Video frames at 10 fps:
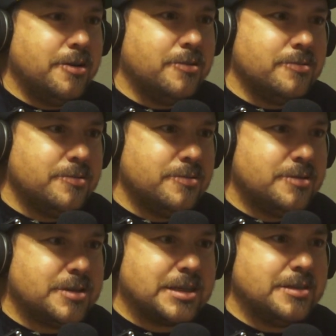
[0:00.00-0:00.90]
You know,
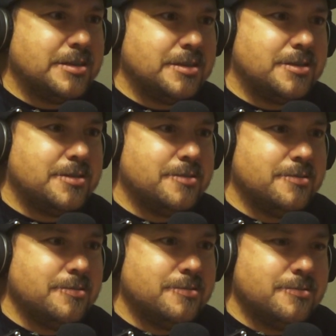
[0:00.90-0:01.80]
just because
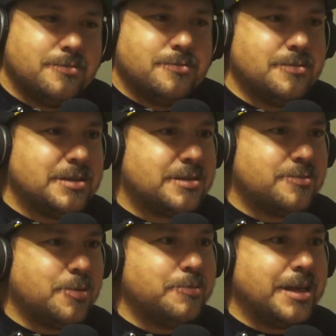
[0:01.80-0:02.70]
it's
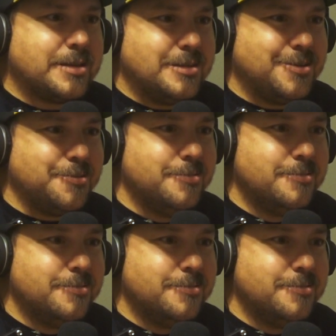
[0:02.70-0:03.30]
what we like to do.